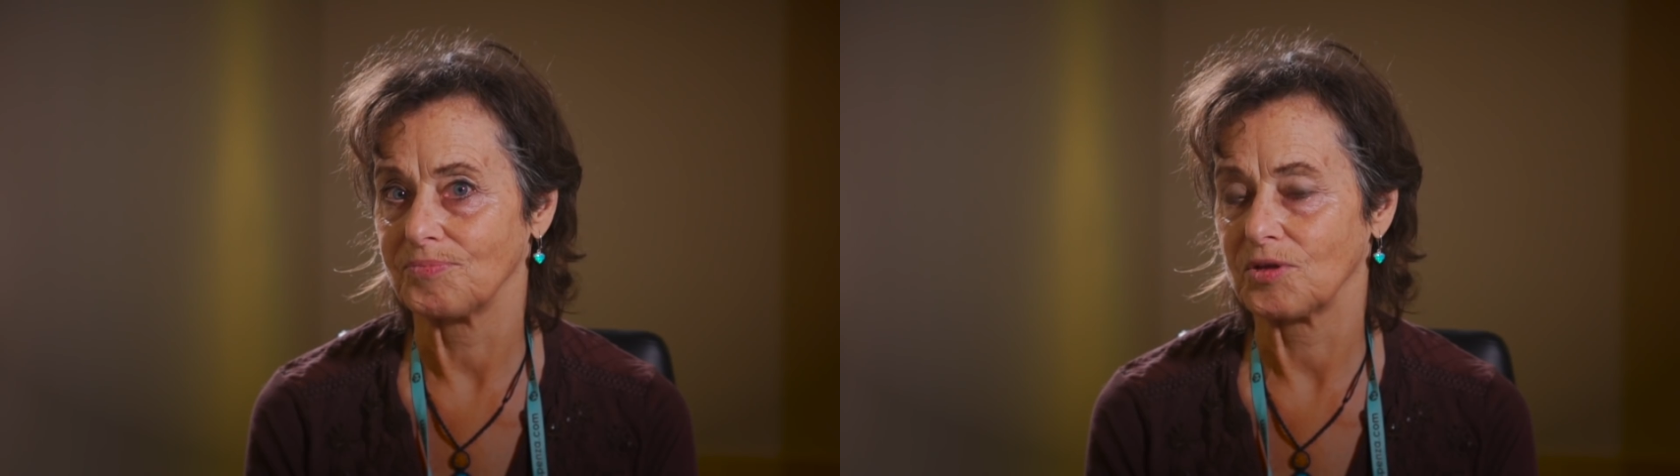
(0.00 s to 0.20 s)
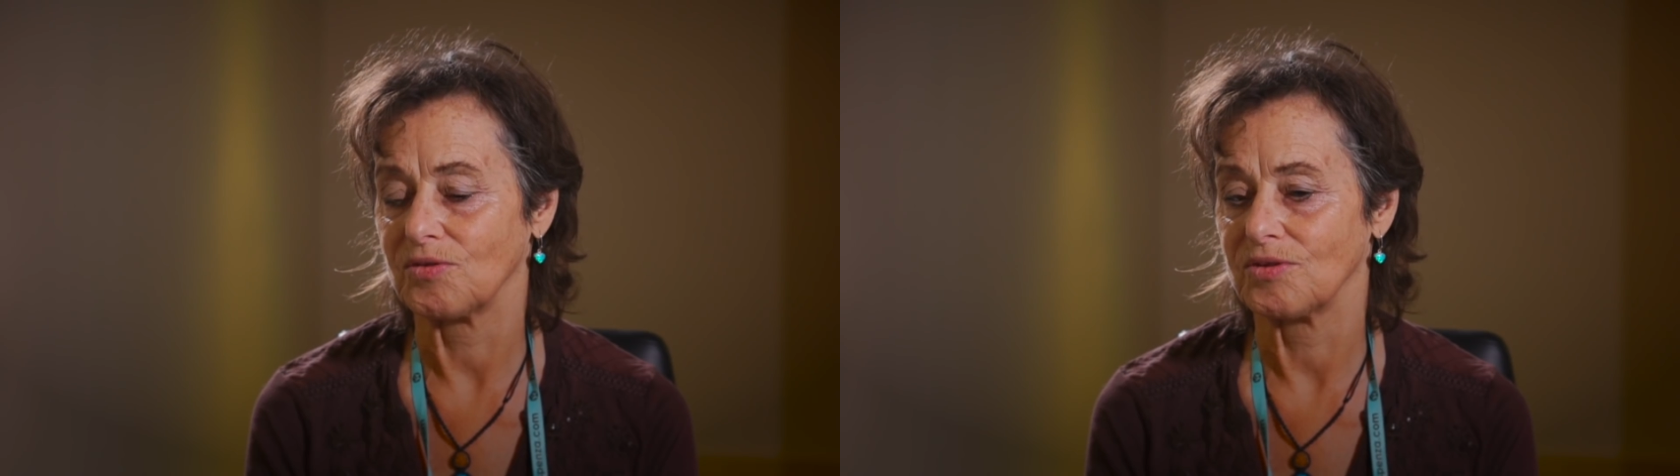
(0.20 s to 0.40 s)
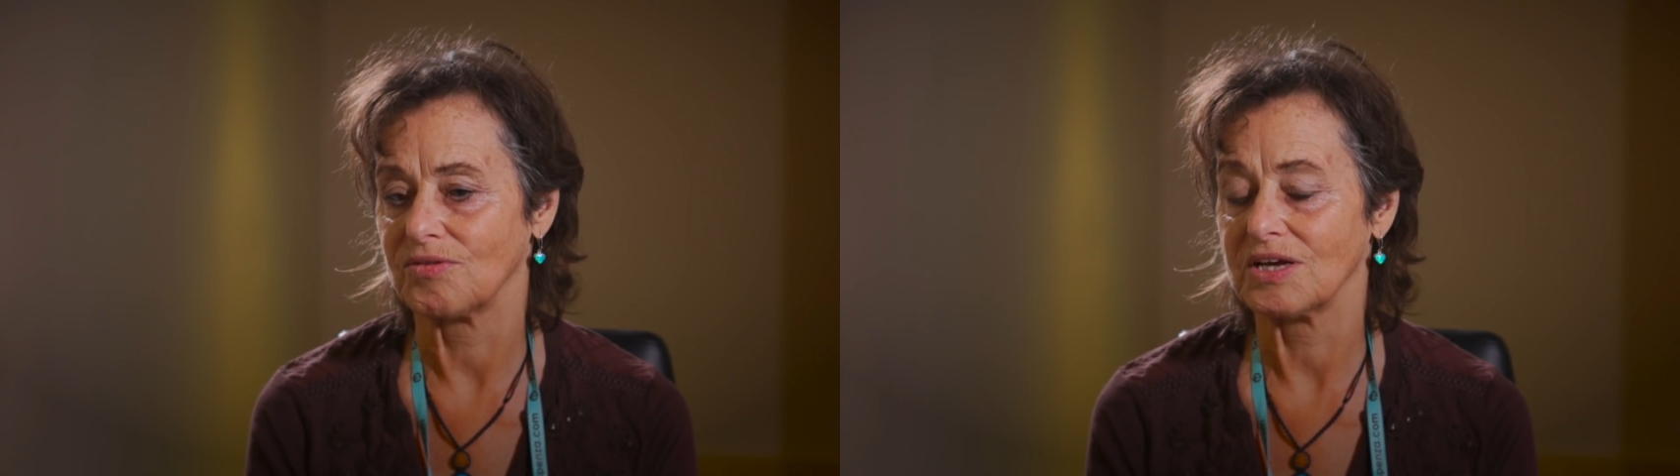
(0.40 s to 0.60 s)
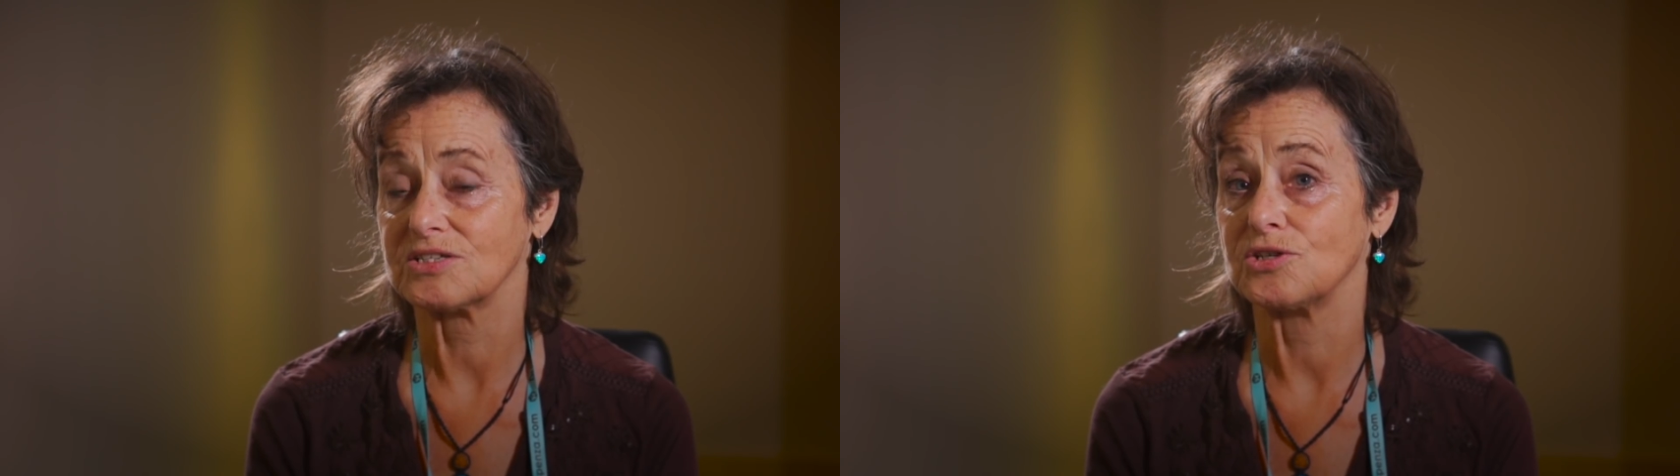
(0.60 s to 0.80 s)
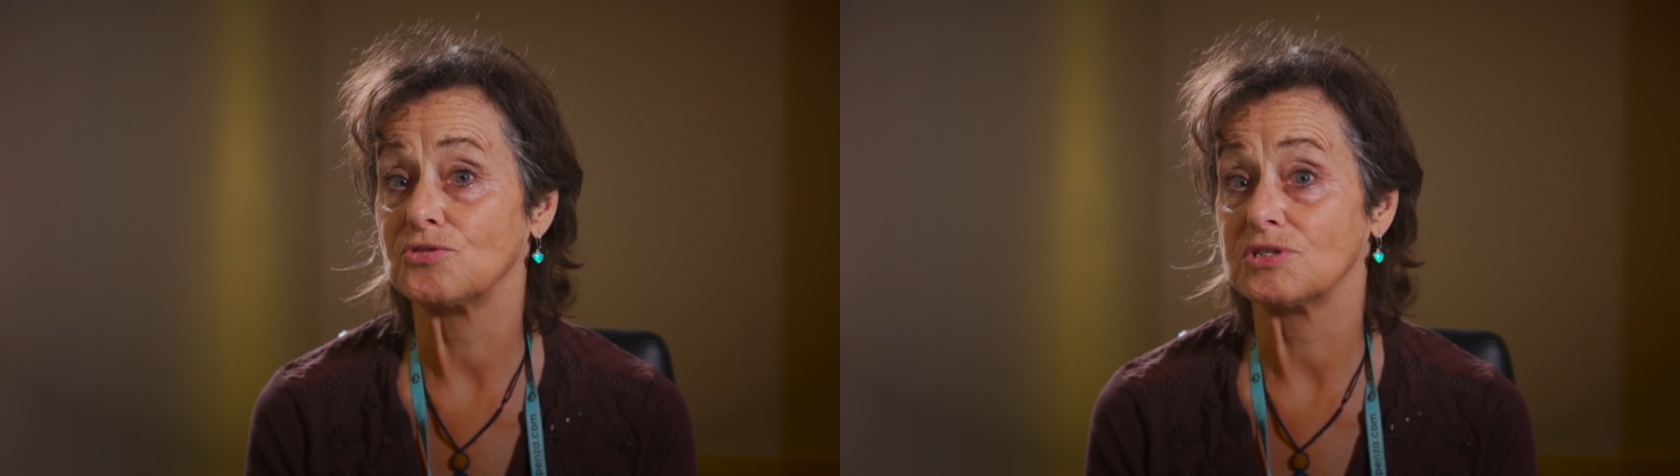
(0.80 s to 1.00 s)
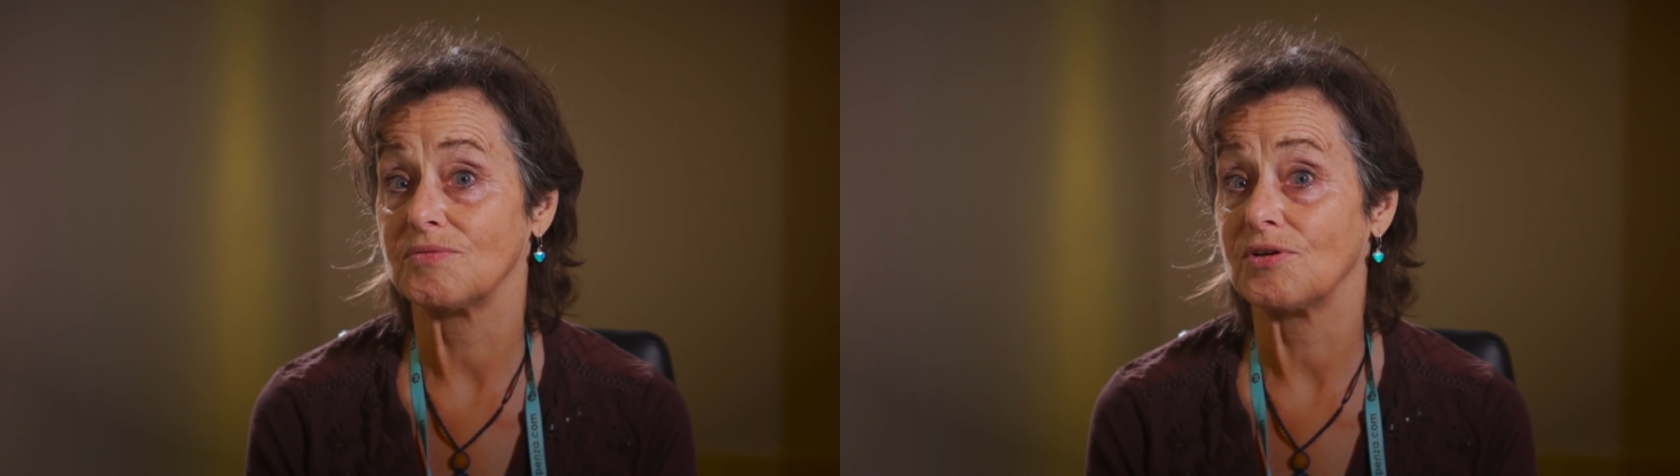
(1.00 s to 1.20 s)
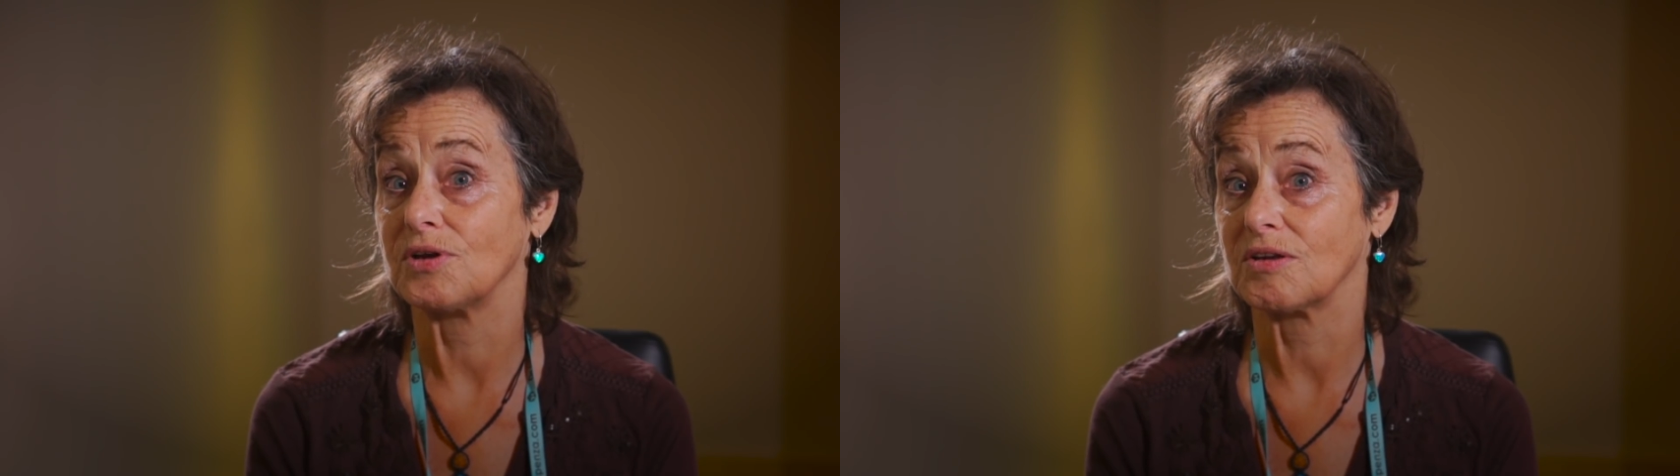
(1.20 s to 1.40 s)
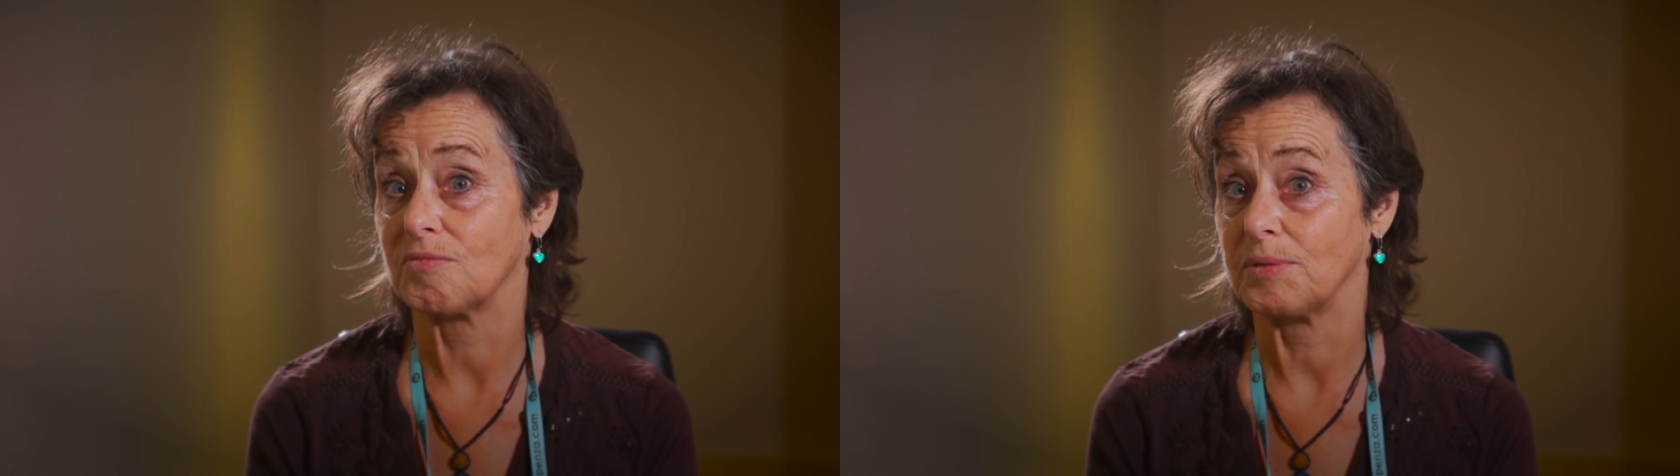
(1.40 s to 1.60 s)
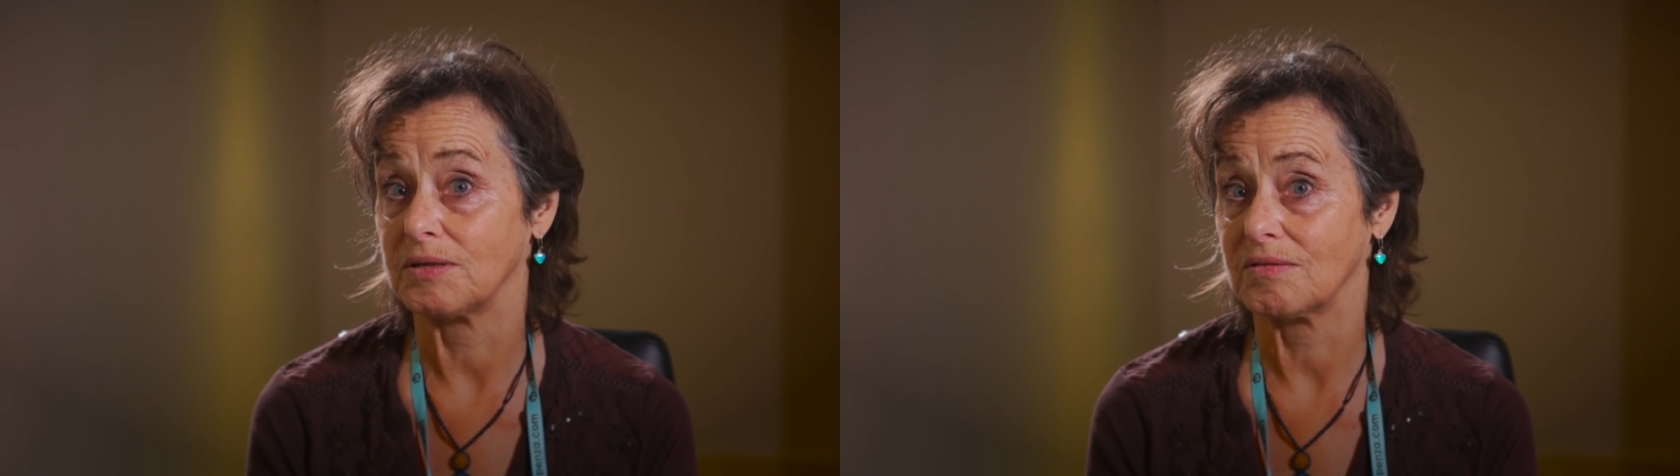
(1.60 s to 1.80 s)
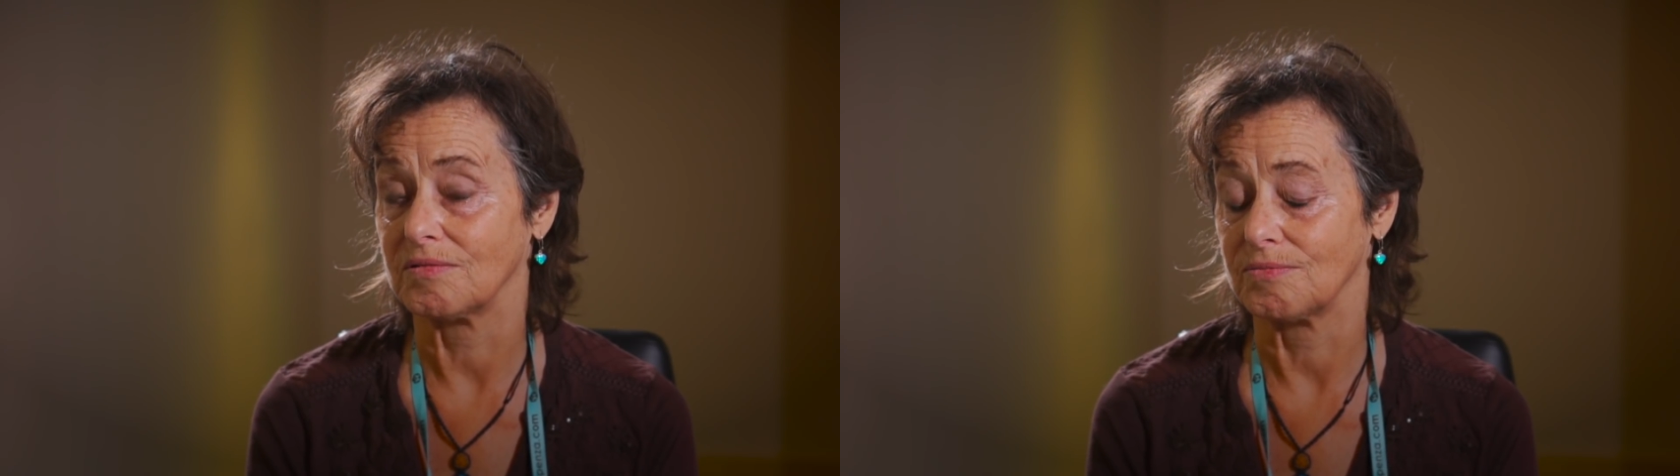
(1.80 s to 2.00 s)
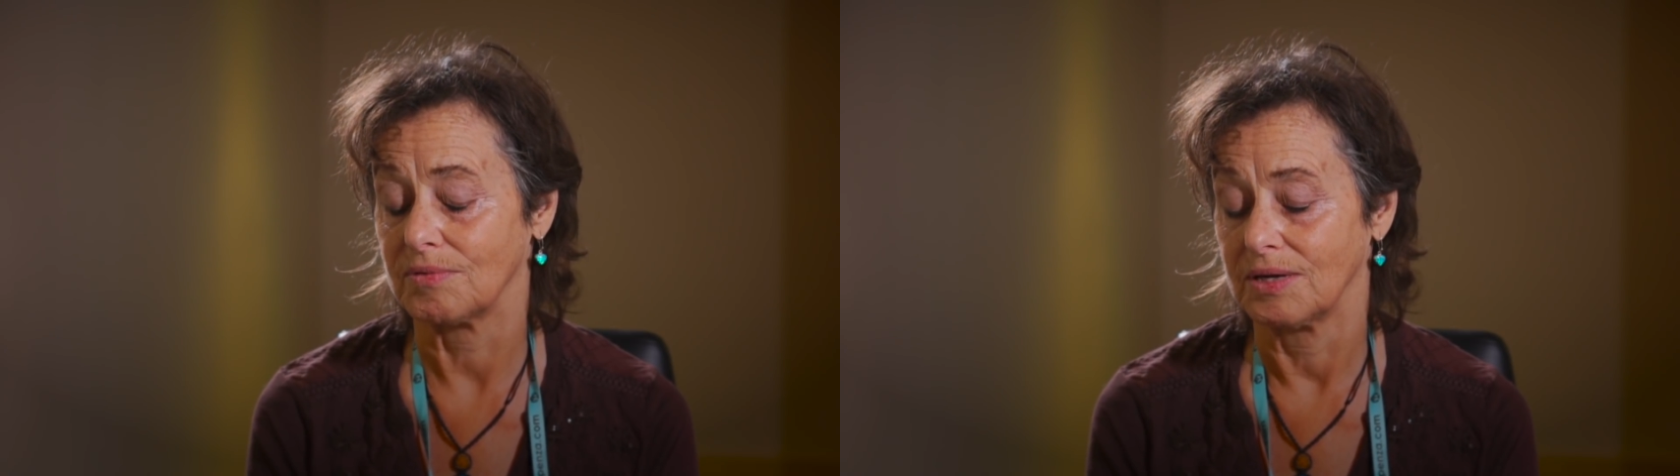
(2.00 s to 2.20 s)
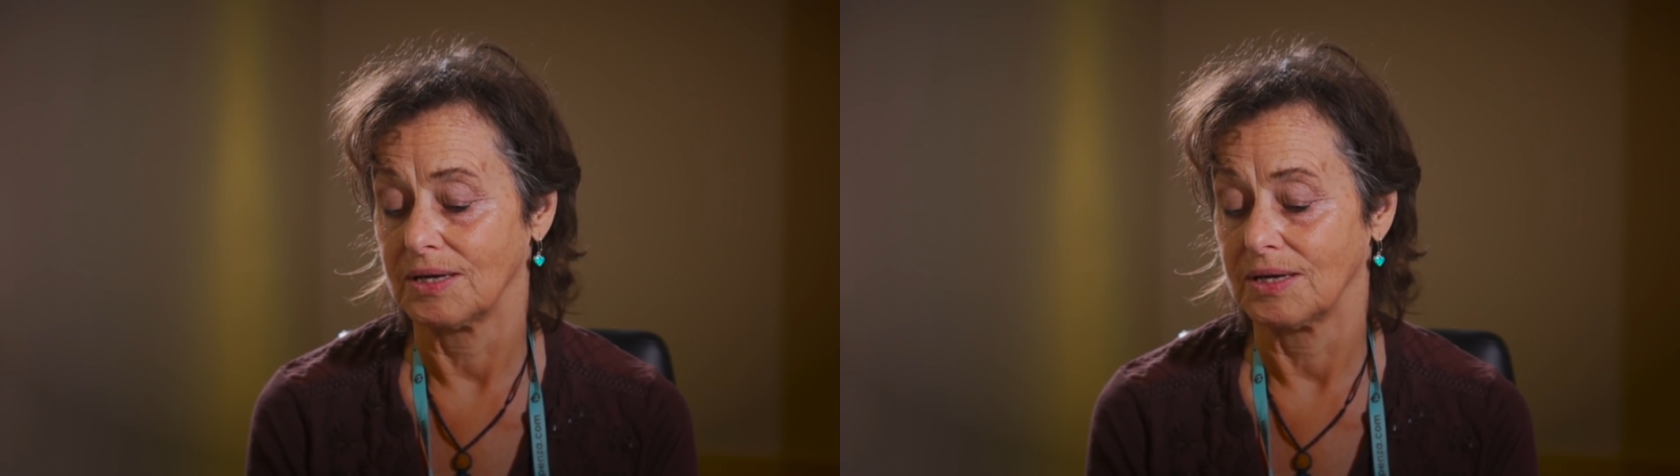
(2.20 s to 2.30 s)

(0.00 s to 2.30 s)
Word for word: because it's actually usually very expensive.